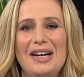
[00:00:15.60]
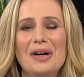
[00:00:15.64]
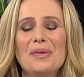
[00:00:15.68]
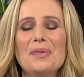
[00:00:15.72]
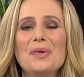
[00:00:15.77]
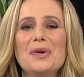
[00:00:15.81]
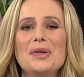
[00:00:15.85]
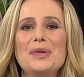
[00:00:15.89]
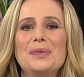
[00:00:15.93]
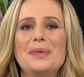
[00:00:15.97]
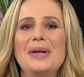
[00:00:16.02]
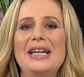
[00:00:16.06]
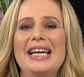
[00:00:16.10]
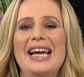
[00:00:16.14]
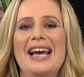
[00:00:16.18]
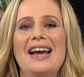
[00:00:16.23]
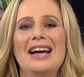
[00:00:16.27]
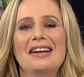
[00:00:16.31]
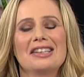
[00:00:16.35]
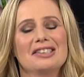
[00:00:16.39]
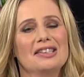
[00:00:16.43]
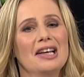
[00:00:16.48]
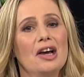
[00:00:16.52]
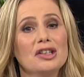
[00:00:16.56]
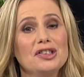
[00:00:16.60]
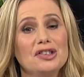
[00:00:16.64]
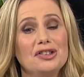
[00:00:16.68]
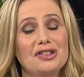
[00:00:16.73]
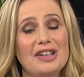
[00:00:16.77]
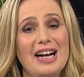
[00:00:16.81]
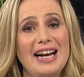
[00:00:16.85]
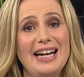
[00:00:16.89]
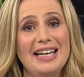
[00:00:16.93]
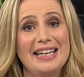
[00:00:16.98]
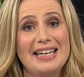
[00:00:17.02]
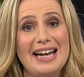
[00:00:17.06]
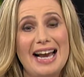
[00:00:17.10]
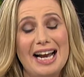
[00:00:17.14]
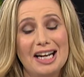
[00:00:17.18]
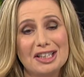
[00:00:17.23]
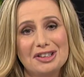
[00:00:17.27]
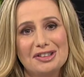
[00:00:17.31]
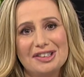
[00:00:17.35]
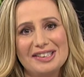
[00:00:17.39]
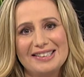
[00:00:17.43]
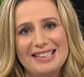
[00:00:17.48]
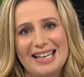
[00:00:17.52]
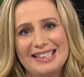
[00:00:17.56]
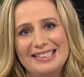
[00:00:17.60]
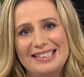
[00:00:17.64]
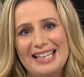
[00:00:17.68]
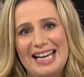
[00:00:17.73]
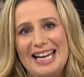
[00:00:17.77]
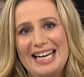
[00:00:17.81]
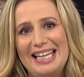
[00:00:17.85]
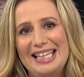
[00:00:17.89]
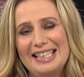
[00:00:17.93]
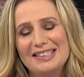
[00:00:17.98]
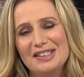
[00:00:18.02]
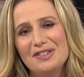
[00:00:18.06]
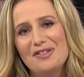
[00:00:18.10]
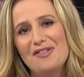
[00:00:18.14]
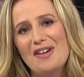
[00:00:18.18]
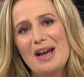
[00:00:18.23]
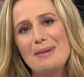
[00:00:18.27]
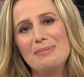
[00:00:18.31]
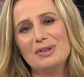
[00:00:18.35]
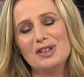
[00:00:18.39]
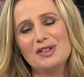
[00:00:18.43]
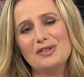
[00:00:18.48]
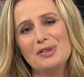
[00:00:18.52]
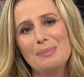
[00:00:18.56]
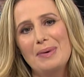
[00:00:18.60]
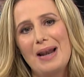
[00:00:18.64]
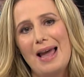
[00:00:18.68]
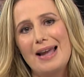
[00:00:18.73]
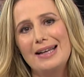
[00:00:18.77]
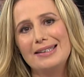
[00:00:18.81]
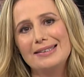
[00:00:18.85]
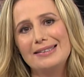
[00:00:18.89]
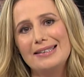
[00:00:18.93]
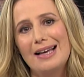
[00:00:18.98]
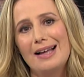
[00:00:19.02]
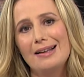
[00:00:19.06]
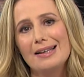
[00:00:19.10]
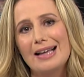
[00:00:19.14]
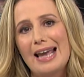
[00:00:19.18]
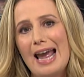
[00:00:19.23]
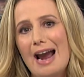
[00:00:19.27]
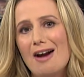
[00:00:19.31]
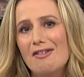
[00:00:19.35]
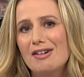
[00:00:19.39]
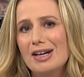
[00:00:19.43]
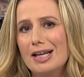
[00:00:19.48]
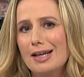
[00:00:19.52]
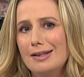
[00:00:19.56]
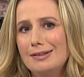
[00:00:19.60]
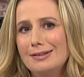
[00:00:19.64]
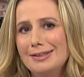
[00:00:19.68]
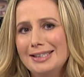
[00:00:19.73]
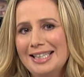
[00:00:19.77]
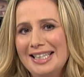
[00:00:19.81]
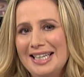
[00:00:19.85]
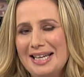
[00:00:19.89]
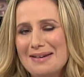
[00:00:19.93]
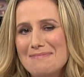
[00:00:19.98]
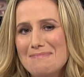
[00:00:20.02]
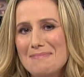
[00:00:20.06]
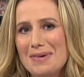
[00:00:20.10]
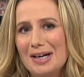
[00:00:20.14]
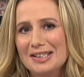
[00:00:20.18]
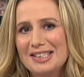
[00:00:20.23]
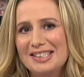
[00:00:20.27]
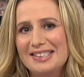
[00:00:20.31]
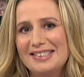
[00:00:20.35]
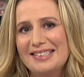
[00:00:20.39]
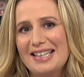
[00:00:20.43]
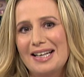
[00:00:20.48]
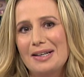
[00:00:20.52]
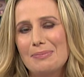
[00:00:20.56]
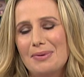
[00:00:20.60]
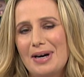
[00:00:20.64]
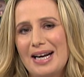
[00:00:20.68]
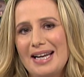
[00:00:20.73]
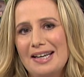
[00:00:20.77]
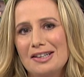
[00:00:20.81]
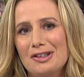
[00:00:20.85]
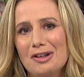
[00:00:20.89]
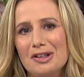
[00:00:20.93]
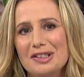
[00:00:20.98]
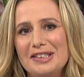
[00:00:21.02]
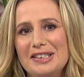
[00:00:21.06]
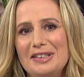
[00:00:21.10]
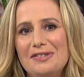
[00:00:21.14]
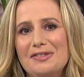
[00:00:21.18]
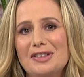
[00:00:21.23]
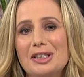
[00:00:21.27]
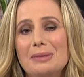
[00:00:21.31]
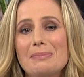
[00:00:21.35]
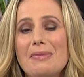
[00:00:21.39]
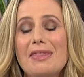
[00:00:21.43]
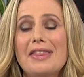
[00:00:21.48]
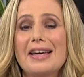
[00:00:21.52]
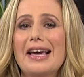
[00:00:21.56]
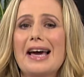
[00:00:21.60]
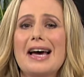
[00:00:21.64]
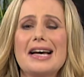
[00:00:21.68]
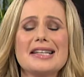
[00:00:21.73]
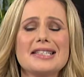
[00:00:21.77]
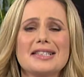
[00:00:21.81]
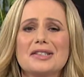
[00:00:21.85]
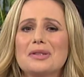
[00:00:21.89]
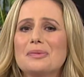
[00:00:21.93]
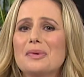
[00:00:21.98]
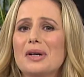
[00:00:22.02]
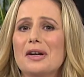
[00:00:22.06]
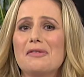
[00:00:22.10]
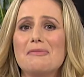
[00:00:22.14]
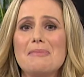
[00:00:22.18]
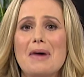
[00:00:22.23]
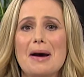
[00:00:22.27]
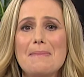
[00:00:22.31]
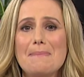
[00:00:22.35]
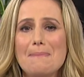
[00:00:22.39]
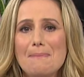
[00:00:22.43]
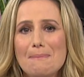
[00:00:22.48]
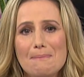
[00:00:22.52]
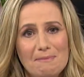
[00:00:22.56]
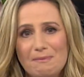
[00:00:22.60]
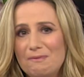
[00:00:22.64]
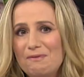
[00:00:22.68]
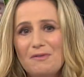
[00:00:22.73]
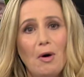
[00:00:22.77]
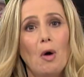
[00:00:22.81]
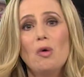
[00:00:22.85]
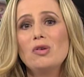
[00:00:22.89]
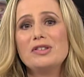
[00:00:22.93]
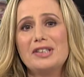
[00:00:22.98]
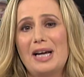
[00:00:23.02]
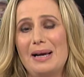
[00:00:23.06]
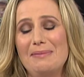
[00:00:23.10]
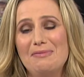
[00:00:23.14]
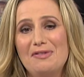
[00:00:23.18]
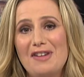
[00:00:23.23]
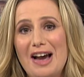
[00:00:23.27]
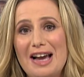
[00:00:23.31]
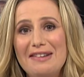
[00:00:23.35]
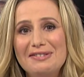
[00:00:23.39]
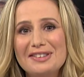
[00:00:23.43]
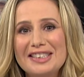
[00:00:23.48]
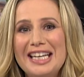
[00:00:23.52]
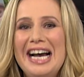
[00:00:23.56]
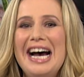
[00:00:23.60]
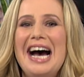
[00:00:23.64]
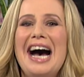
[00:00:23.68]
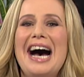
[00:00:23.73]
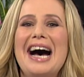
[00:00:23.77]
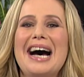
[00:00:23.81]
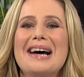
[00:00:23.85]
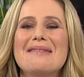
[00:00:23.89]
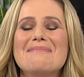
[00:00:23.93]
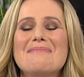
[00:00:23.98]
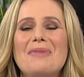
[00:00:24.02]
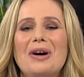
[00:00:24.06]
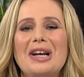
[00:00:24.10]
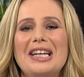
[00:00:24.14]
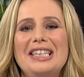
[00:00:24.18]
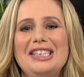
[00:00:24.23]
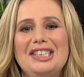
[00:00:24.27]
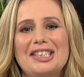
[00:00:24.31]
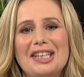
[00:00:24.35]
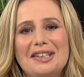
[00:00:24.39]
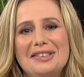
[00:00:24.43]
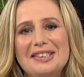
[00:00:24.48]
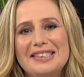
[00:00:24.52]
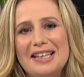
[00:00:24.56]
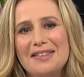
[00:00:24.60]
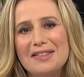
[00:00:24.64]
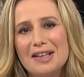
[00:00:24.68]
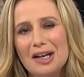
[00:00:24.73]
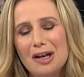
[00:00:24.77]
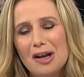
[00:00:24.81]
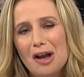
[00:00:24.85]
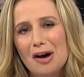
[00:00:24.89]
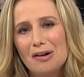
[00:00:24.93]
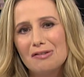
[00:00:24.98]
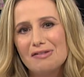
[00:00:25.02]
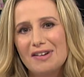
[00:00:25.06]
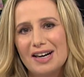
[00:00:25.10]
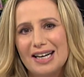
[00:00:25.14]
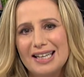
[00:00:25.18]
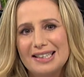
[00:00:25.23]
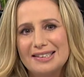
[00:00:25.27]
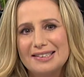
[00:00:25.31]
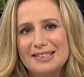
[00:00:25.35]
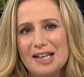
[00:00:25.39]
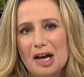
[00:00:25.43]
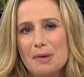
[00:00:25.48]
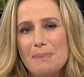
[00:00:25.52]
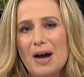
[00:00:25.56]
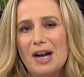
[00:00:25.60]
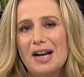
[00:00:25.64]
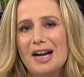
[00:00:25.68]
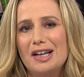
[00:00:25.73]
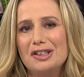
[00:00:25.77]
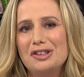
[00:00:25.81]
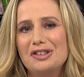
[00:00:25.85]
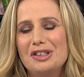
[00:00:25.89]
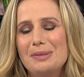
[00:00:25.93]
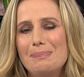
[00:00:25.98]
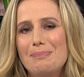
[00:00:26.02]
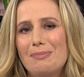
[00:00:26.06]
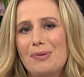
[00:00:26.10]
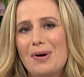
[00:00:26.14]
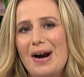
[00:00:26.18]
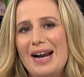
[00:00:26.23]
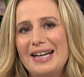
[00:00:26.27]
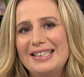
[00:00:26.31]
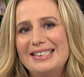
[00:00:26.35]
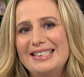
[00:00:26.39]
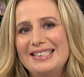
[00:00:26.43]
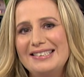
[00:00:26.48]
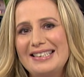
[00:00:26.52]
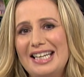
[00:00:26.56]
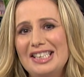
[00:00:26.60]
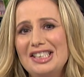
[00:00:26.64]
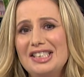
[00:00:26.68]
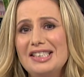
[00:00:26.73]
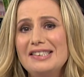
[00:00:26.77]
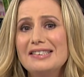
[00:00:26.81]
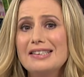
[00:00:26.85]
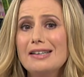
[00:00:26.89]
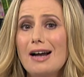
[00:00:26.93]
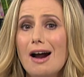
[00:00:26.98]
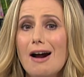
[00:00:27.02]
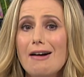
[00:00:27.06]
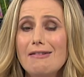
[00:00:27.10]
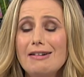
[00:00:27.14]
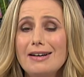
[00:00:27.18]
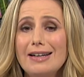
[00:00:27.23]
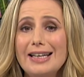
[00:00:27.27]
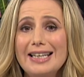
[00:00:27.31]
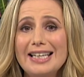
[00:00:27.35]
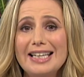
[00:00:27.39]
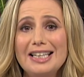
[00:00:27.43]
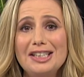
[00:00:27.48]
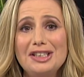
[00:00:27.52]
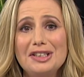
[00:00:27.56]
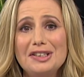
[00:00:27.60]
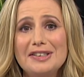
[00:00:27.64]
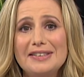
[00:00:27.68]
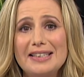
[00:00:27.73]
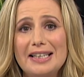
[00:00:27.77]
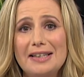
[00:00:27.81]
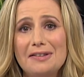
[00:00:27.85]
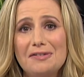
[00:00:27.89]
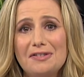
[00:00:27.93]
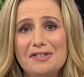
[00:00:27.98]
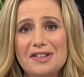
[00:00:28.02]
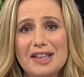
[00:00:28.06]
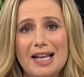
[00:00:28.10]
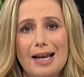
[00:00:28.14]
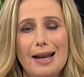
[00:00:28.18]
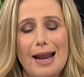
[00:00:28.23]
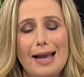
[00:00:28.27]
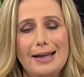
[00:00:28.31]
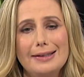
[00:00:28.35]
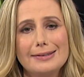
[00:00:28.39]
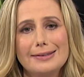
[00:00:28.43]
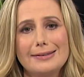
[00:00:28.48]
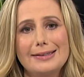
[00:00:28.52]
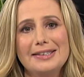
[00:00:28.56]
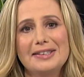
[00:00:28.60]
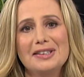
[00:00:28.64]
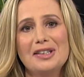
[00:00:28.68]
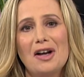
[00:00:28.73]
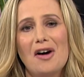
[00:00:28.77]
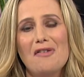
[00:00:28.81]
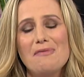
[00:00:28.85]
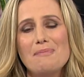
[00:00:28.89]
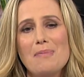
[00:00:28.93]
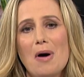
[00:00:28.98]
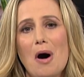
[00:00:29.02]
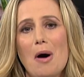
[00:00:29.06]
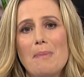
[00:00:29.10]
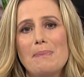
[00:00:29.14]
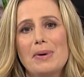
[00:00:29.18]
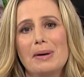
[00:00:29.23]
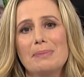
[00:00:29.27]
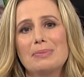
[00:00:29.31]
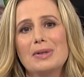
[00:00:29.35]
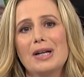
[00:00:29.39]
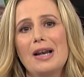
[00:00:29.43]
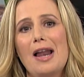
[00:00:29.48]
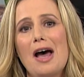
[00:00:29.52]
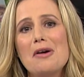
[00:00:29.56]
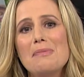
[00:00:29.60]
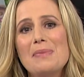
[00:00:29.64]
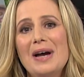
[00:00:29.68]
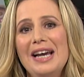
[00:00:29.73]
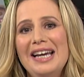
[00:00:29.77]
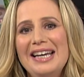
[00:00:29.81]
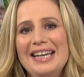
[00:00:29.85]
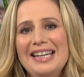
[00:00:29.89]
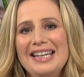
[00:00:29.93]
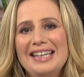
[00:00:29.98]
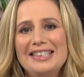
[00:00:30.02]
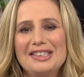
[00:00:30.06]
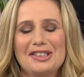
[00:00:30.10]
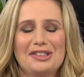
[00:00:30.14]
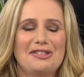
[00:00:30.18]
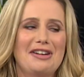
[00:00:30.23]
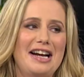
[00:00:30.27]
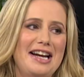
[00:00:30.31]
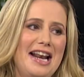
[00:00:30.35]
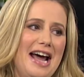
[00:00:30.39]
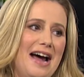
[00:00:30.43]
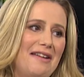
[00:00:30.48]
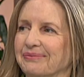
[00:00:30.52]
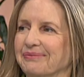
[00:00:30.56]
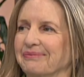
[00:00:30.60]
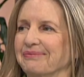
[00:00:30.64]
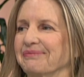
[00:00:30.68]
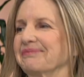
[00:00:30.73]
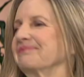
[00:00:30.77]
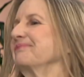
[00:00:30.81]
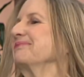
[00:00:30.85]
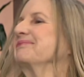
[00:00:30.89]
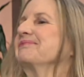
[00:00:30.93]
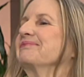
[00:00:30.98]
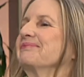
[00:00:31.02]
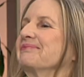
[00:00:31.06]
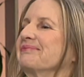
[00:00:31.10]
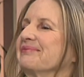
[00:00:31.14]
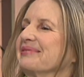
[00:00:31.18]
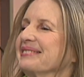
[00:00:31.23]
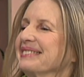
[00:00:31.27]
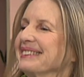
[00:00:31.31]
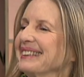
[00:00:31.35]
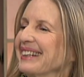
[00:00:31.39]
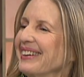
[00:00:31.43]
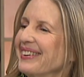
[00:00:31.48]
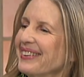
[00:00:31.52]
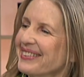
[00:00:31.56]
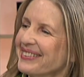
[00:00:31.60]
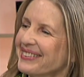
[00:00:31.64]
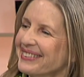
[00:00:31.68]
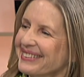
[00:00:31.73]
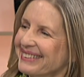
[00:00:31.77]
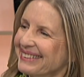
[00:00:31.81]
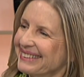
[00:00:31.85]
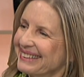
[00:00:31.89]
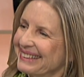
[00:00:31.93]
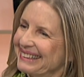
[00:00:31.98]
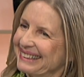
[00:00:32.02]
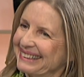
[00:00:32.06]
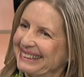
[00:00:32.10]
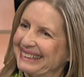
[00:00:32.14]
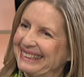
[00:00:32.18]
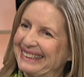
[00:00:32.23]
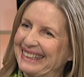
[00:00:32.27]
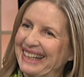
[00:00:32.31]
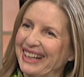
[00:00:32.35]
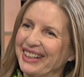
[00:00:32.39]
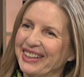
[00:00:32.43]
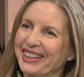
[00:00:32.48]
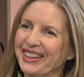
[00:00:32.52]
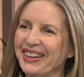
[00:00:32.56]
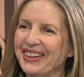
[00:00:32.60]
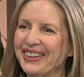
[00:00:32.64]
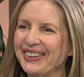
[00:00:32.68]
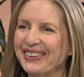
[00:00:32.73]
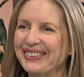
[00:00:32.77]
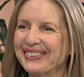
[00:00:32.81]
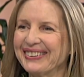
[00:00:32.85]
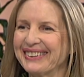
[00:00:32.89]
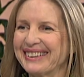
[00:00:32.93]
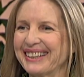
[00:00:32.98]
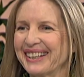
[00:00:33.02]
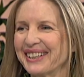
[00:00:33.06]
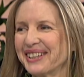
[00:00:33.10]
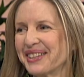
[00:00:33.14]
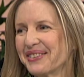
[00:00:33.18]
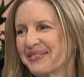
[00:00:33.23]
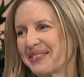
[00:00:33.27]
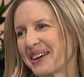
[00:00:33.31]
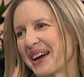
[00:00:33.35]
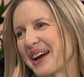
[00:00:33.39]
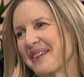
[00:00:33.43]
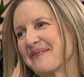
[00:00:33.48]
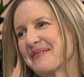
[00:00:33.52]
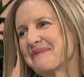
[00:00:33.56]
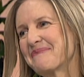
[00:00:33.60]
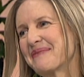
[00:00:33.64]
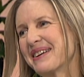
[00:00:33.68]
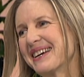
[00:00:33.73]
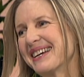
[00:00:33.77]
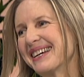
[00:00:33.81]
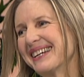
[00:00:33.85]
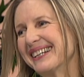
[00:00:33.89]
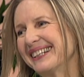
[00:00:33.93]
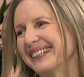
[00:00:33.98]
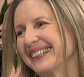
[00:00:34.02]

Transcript: it? Award winning act Australian actress Anne Tenney is famous for playing Sal Kerrigan, much celebrated Aussie film The Castle, one of my all time faves, and Molly Jones in the long running soap A Country Practice. And she's currently in New Zealand for the latest season of Pop Up Globe. It's great to you here, Anne. Woo! Yeah. Thank you for having me.